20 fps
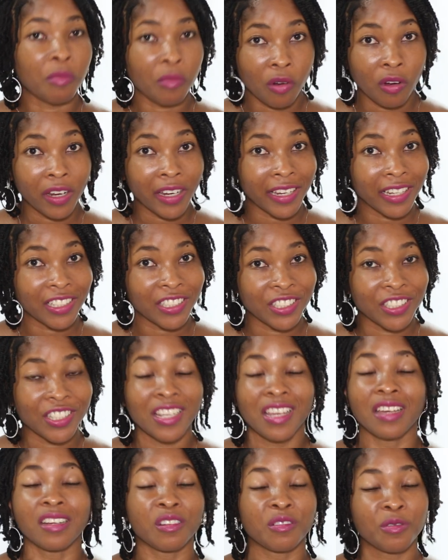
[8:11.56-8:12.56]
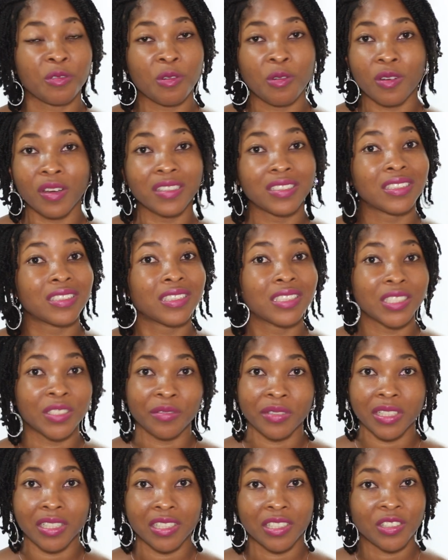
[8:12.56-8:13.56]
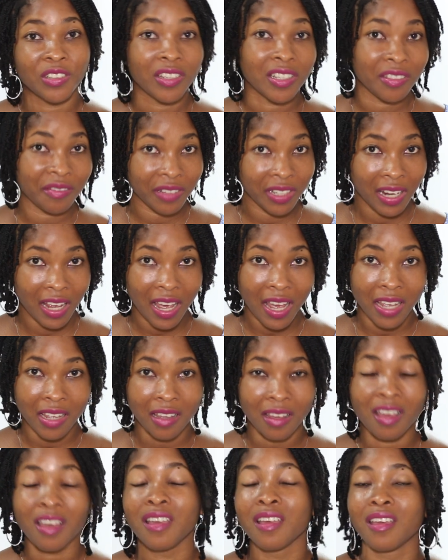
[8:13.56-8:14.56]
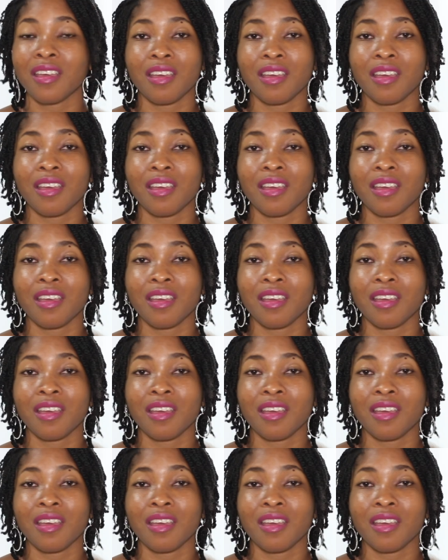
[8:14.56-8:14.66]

mortgage, and of course these figures are even higher.